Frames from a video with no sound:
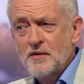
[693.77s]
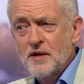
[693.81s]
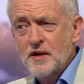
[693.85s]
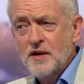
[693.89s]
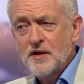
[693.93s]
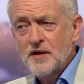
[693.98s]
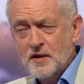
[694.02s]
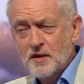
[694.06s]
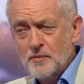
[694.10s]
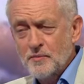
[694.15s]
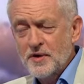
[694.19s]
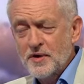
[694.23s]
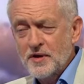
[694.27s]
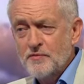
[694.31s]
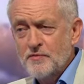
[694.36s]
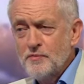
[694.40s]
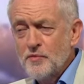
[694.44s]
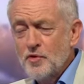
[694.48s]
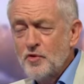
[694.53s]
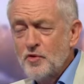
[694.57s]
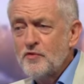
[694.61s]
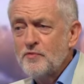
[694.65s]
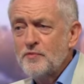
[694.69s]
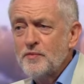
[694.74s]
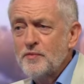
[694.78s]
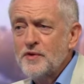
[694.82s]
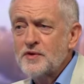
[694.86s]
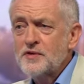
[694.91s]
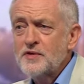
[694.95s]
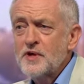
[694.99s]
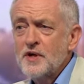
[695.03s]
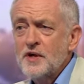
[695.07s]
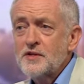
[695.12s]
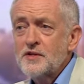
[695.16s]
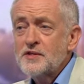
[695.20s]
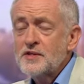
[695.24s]
a little bit of movement
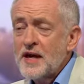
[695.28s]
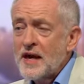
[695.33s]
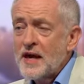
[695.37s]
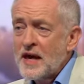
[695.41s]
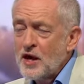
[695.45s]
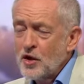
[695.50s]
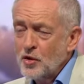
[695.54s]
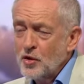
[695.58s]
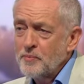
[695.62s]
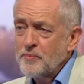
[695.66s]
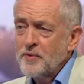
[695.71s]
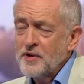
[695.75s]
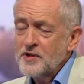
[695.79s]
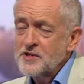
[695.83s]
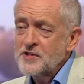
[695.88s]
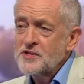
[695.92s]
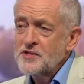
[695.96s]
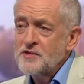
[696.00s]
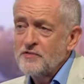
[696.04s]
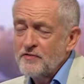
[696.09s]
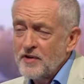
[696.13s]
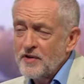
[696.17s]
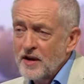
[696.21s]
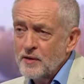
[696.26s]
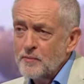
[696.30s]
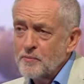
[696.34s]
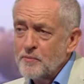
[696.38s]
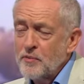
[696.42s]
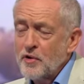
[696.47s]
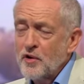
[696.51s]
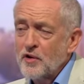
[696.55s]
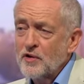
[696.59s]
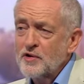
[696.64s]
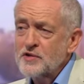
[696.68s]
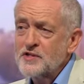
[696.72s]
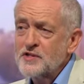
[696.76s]
to help us develop
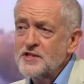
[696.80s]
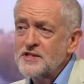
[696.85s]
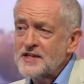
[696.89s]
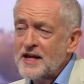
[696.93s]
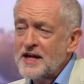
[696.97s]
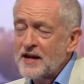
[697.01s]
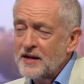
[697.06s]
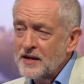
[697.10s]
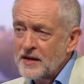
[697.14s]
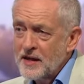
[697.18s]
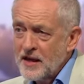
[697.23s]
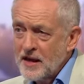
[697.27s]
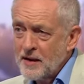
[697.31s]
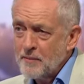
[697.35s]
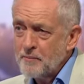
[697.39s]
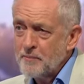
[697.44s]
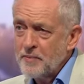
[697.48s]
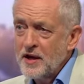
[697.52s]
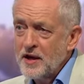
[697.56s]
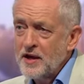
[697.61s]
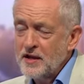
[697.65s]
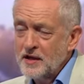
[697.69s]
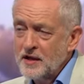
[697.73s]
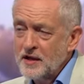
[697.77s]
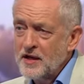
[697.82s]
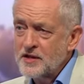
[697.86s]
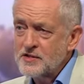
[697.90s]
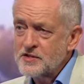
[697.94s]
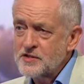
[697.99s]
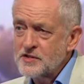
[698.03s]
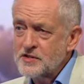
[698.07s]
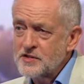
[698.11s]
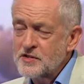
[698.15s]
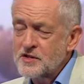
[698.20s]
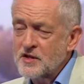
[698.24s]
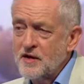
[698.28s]
policies and campaign
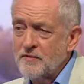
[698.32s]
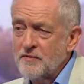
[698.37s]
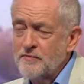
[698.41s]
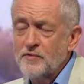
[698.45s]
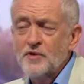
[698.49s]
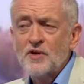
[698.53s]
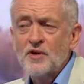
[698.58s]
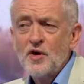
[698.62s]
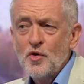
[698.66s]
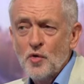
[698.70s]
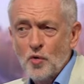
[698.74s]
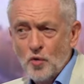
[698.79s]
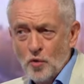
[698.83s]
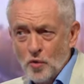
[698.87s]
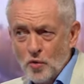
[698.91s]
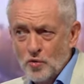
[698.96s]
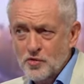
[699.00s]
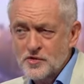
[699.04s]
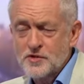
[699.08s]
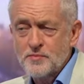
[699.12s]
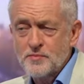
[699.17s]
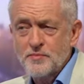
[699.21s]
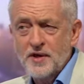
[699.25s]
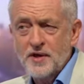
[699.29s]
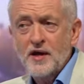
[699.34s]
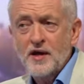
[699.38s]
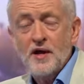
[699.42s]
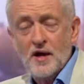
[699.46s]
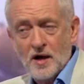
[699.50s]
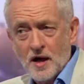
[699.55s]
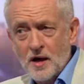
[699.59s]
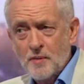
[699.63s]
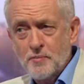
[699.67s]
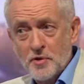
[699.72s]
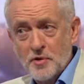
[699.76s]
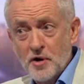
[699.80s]
against this government ought to be
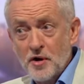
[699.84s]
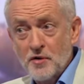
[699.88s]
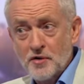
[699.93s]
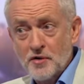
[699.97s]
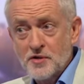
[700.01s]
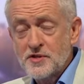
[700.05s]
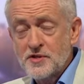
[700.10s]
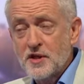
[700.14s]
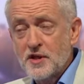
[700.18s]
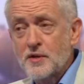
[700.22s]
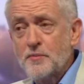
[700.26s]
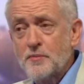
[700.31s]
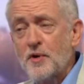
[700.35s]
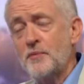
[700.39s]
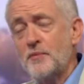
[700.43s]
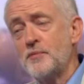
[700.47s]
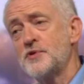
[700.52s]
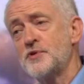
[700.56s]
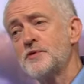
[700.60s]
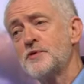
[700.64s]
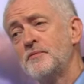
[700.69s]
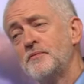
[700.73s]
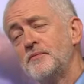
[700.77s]
our priority at the moment.